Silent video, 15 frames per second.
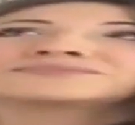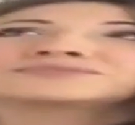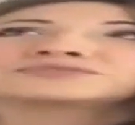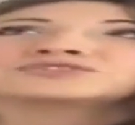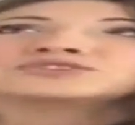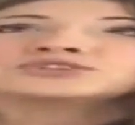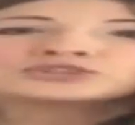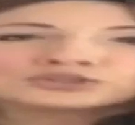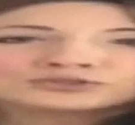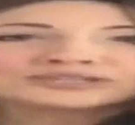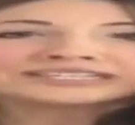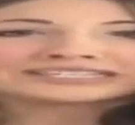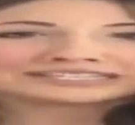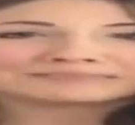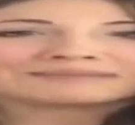
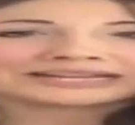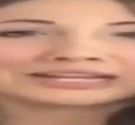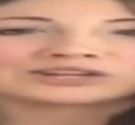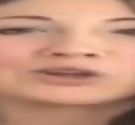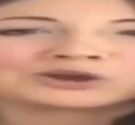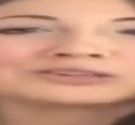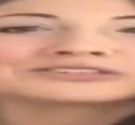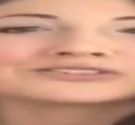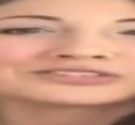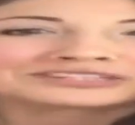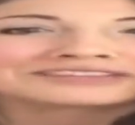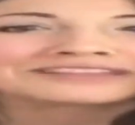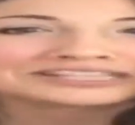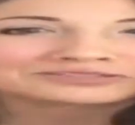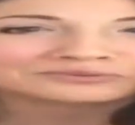nutrients make collagen,
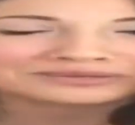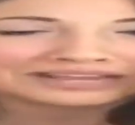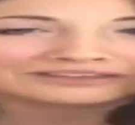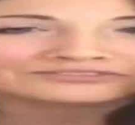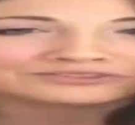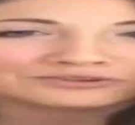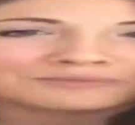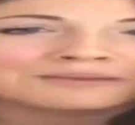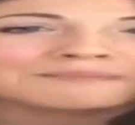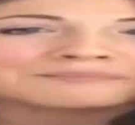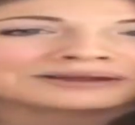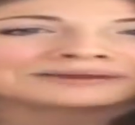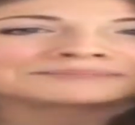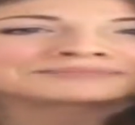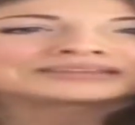and that's what we have to
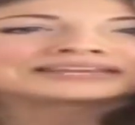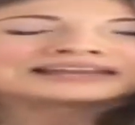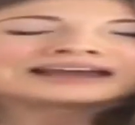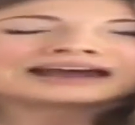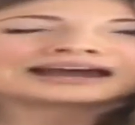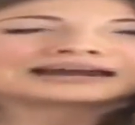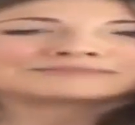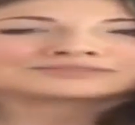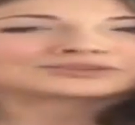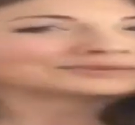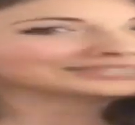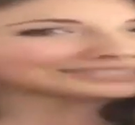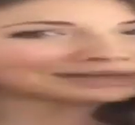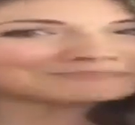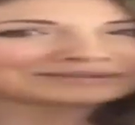remember. So I'm
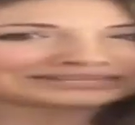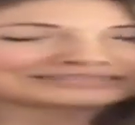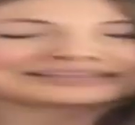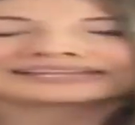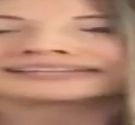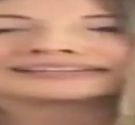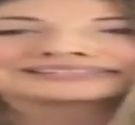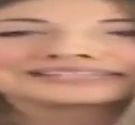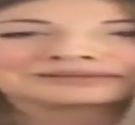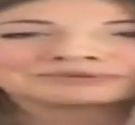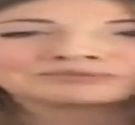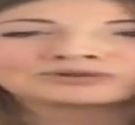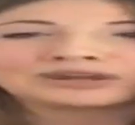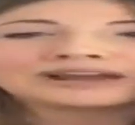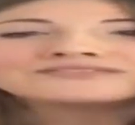going to come back to that in a sec.
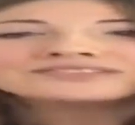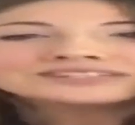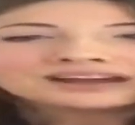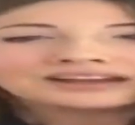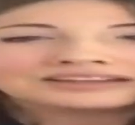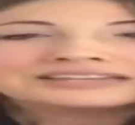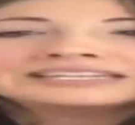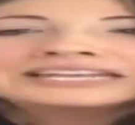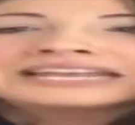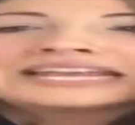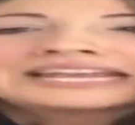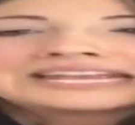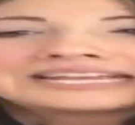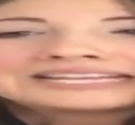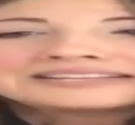But what I've done
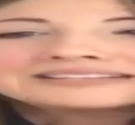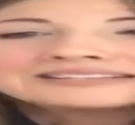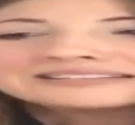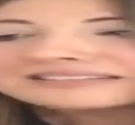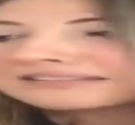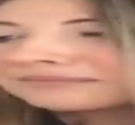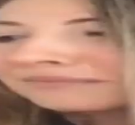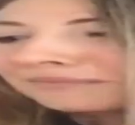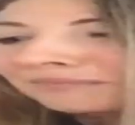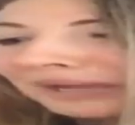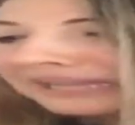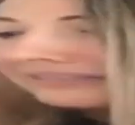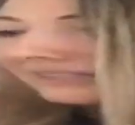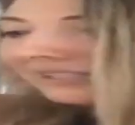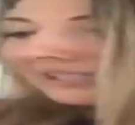is
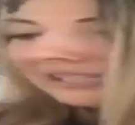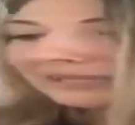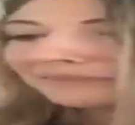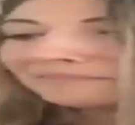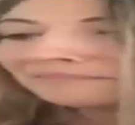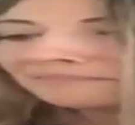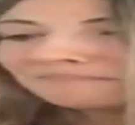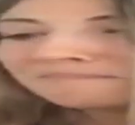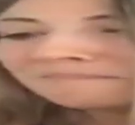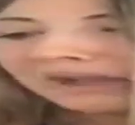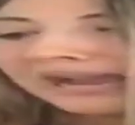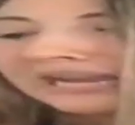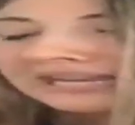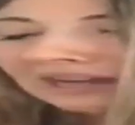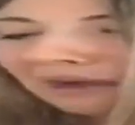basically
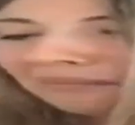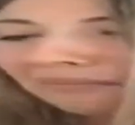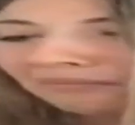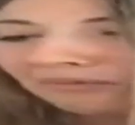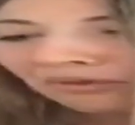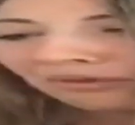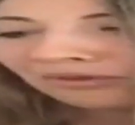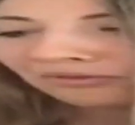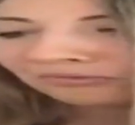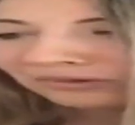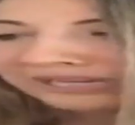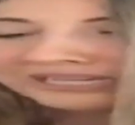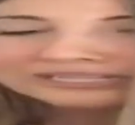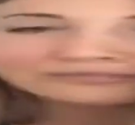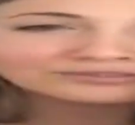made up
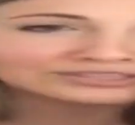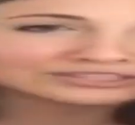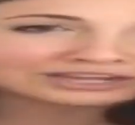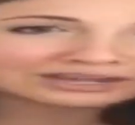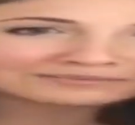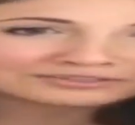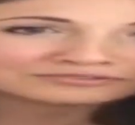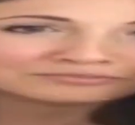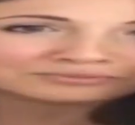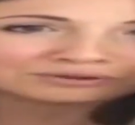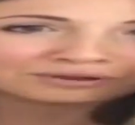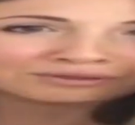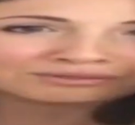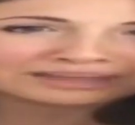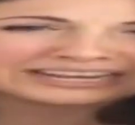3 different types of
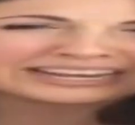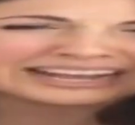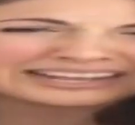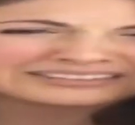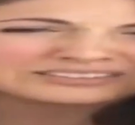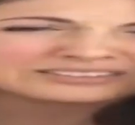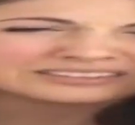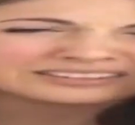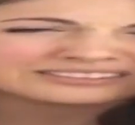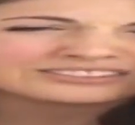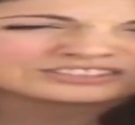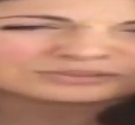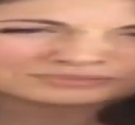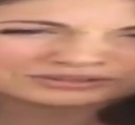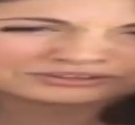broth, and it hasn't,
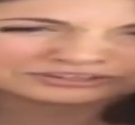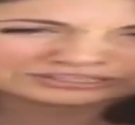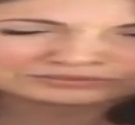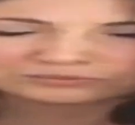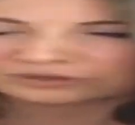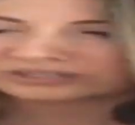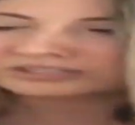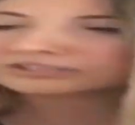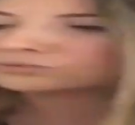to be honest, worked as